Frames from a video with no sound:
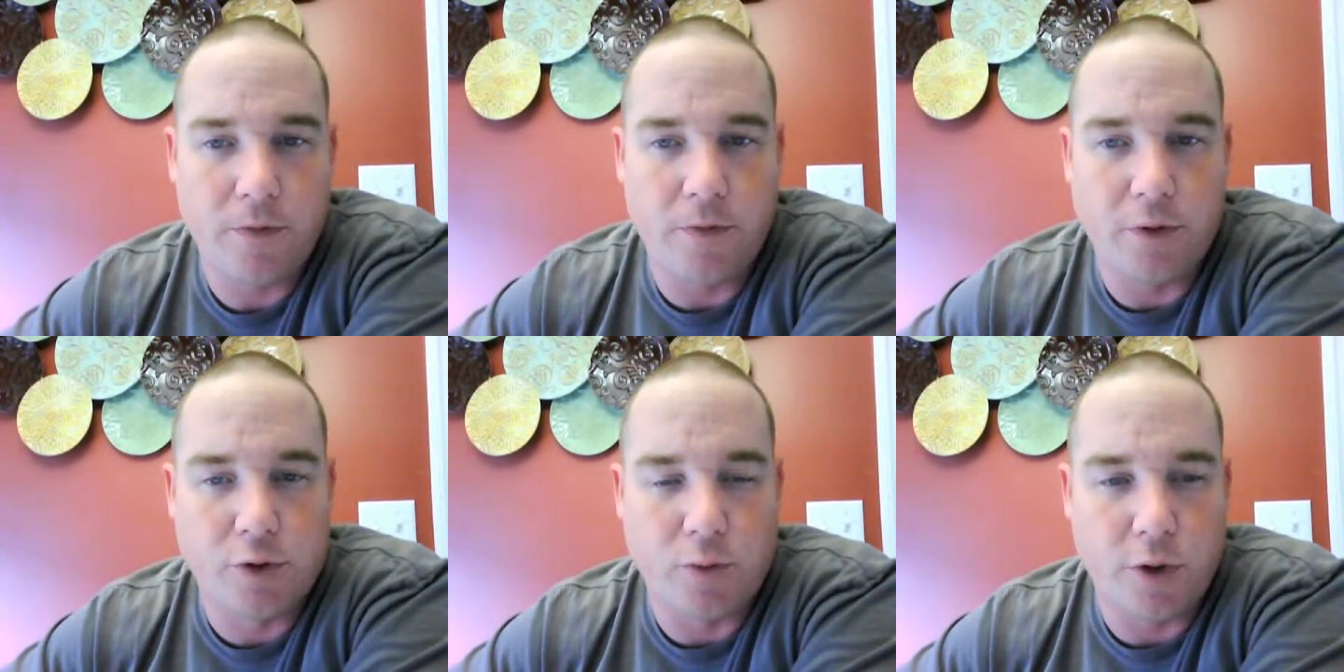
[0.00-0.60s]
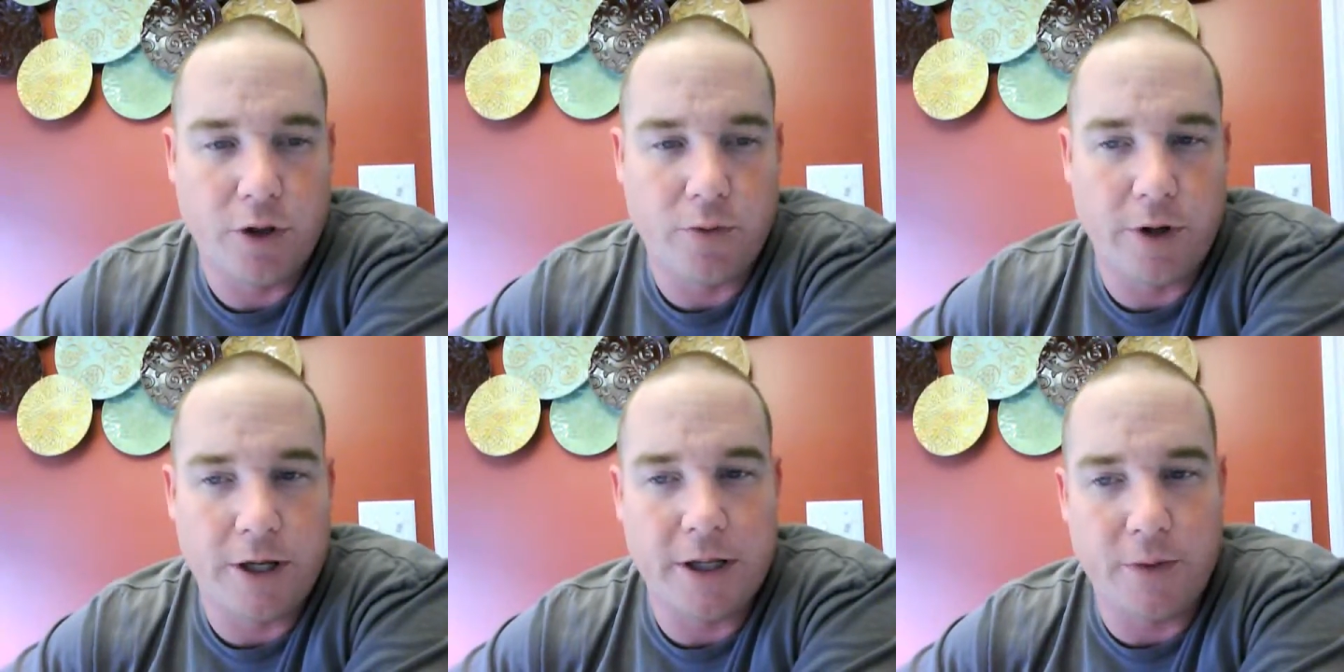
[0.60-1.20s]
verse
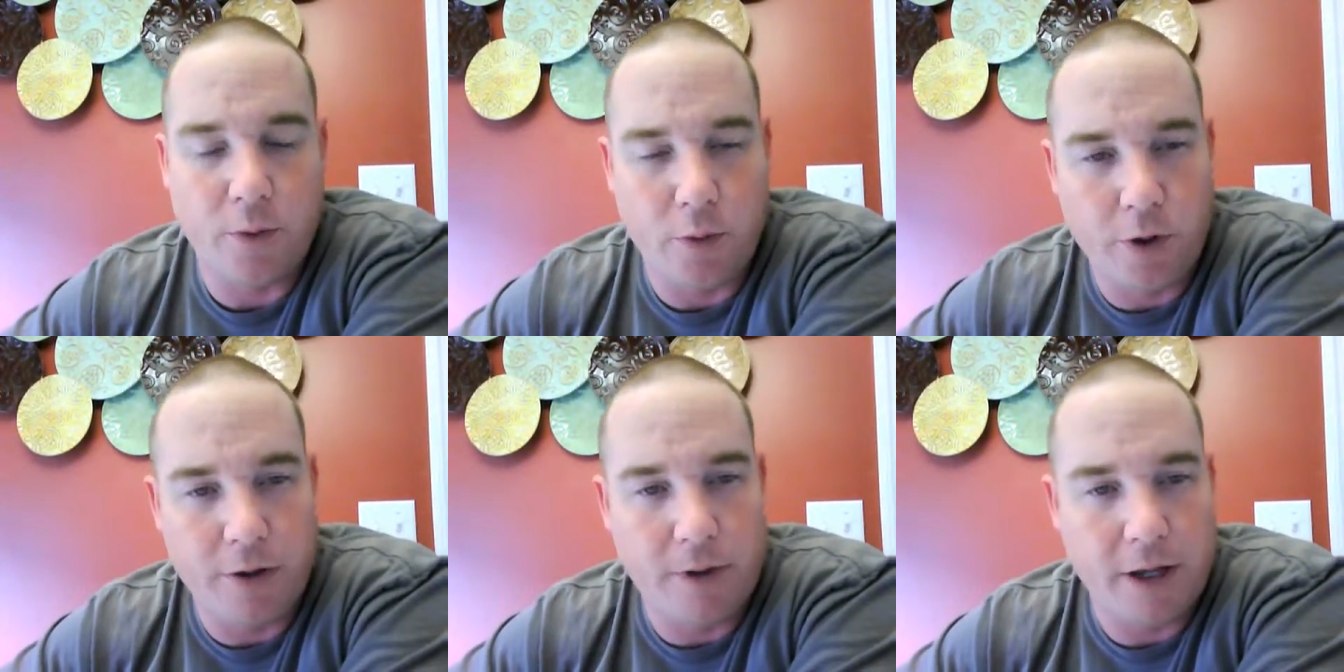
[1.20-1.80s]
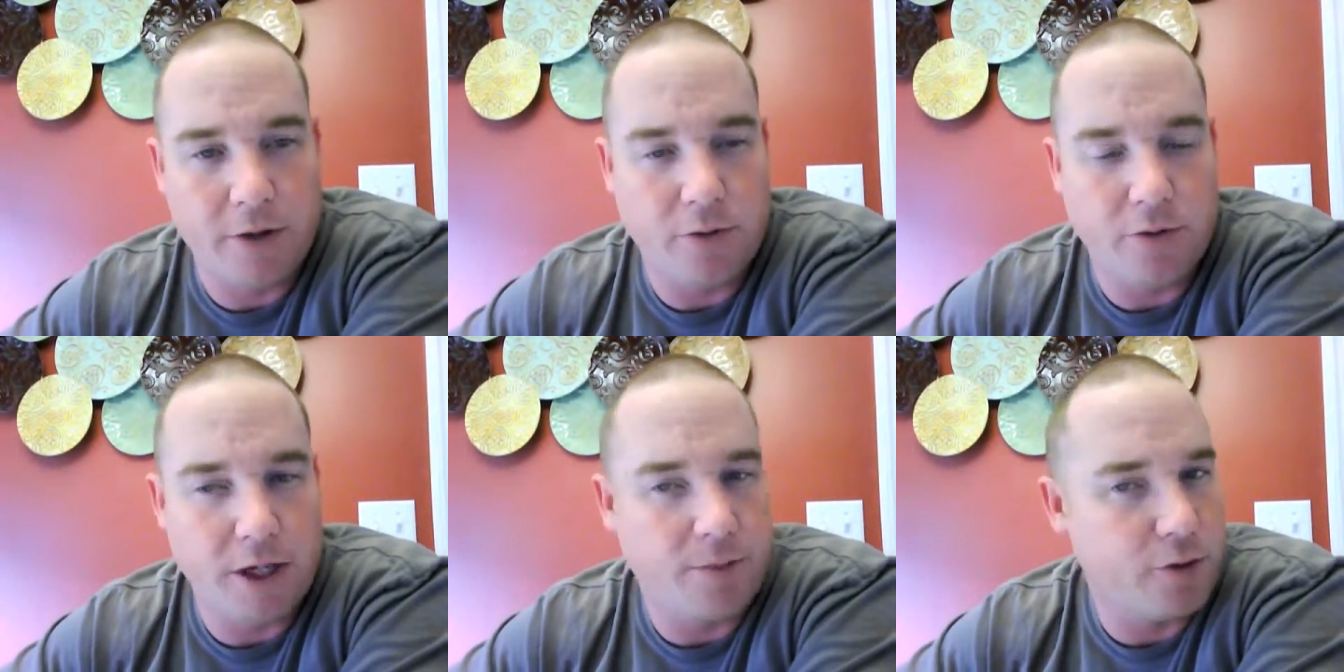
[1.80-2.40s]
23, and then we'll read Matthew
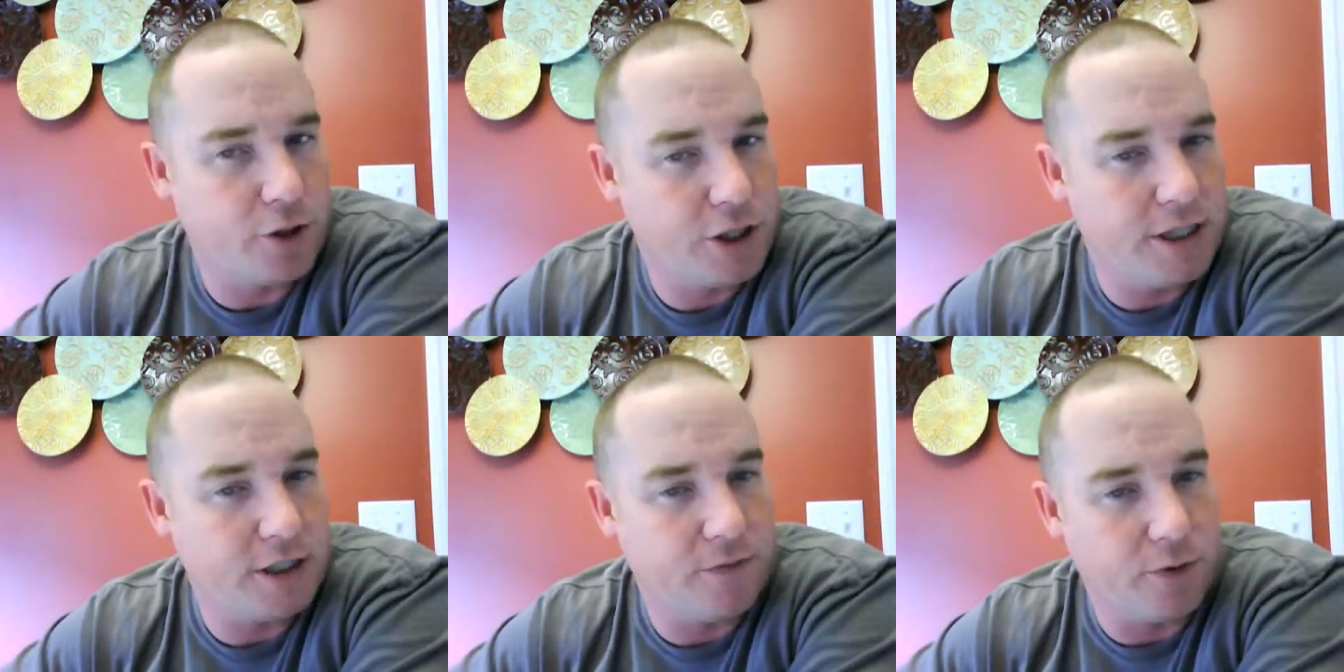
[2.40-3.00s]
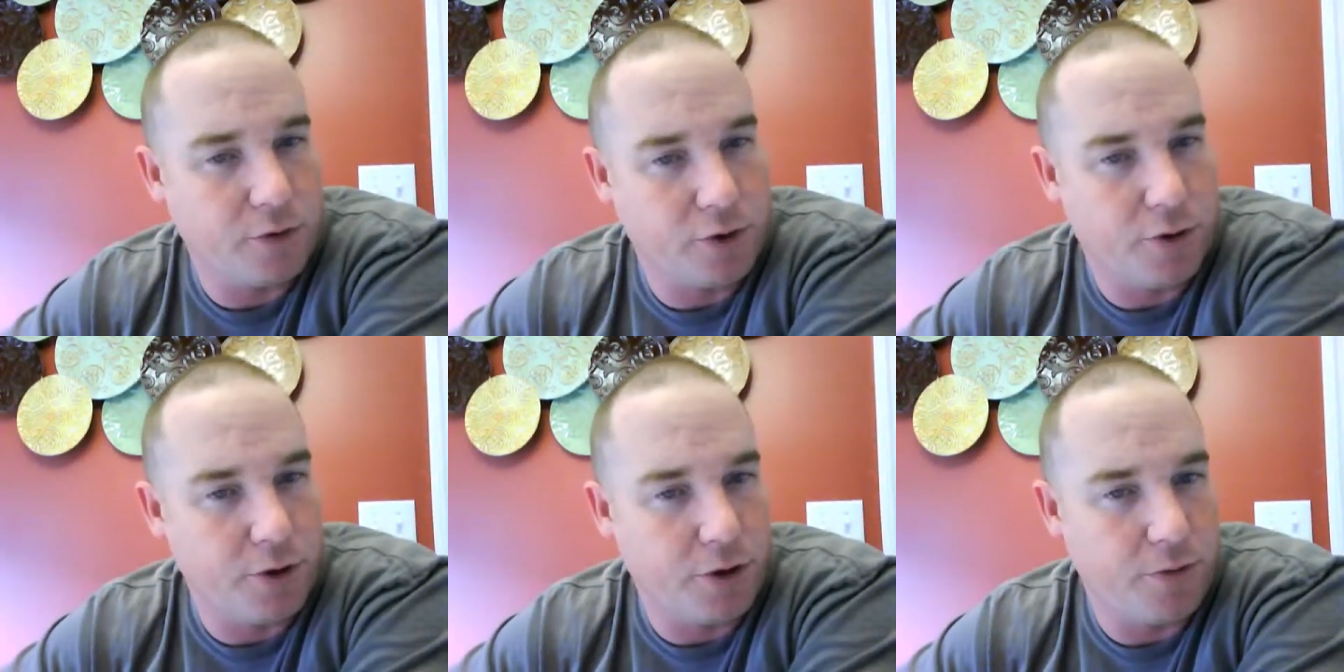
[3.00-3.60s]
chapter 6, verse
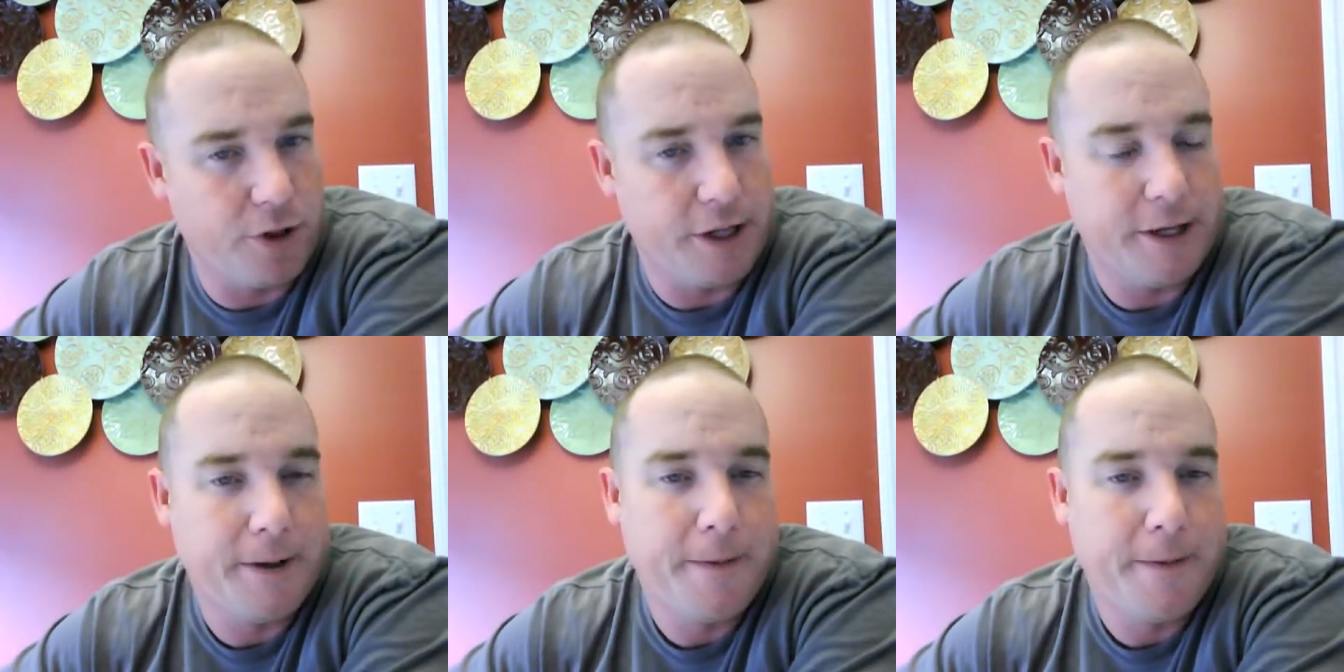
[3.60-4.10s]
33.